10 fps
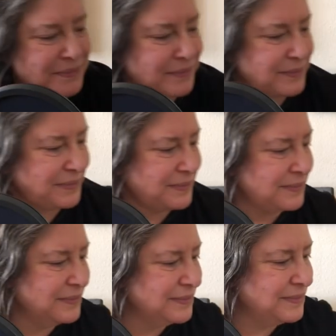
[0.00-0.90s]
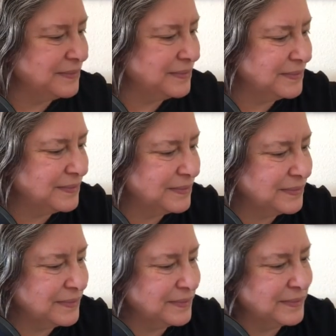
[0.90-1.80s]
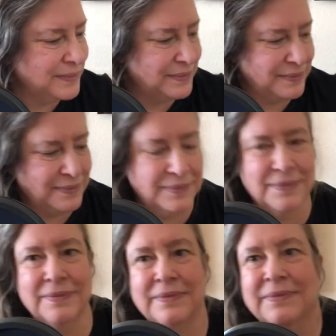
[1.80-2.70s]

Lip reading: [no speech]